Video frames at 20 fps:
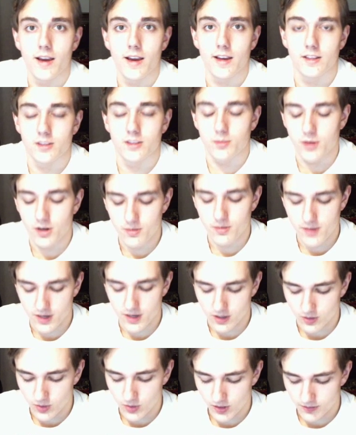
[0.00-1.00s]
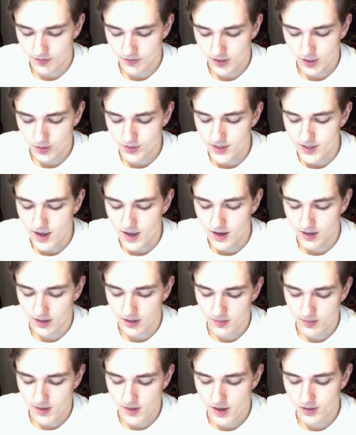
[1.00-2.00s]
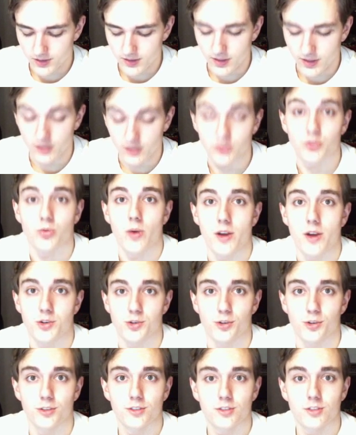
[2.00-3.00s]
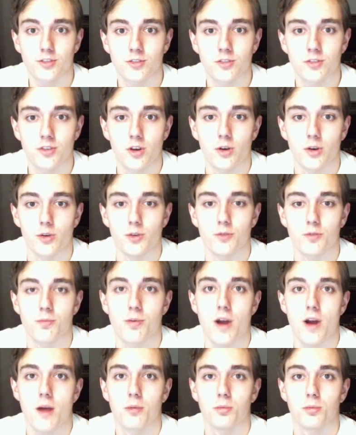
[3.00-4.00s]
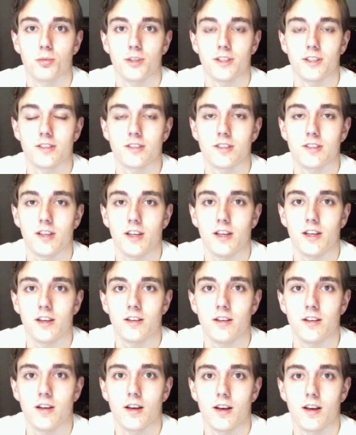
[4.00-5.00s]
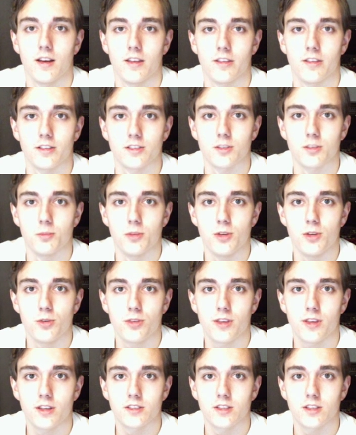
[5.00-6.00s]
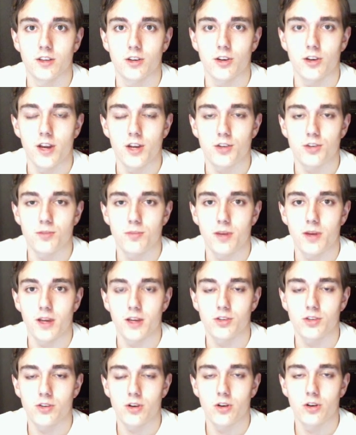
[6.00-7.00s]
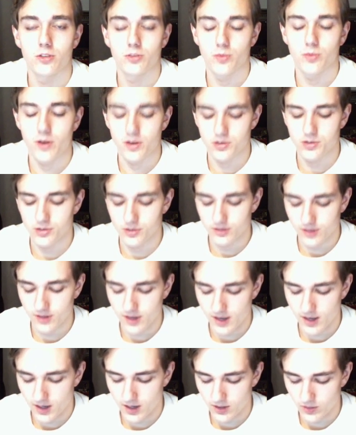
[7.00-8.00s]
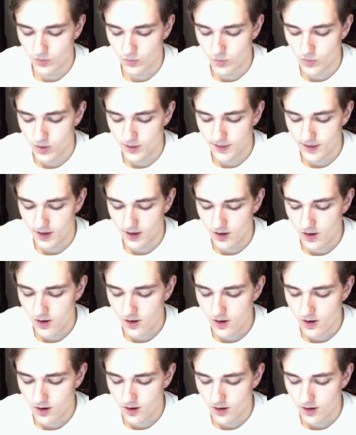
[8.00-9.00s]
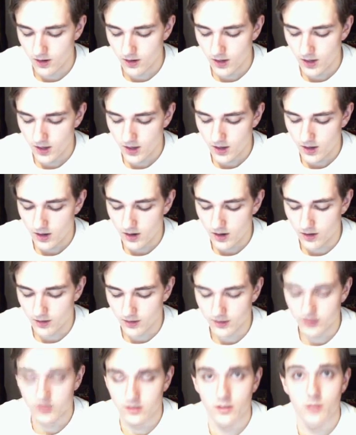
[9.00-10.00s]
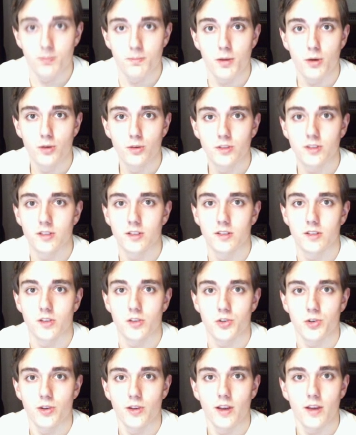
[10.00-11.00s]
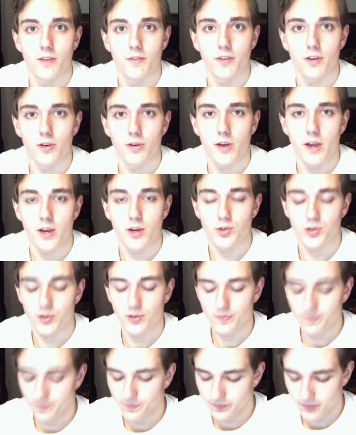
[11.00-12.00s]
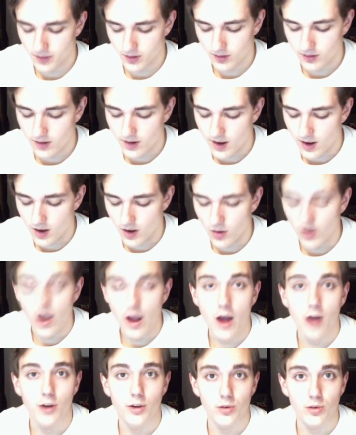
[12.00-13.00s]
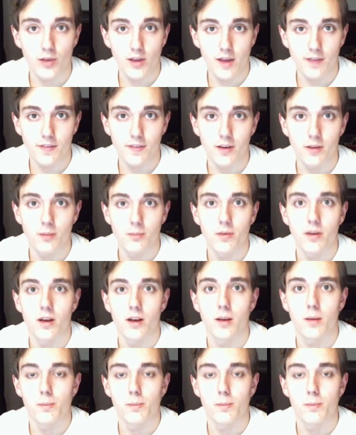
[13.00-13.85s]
Hi guys, I'm here to make a quick video talking about treasures. So you've probably seen there's some new things on your nation page called treasures, and what they are these little bonuses that you can get for your nation. Now, how do you get them?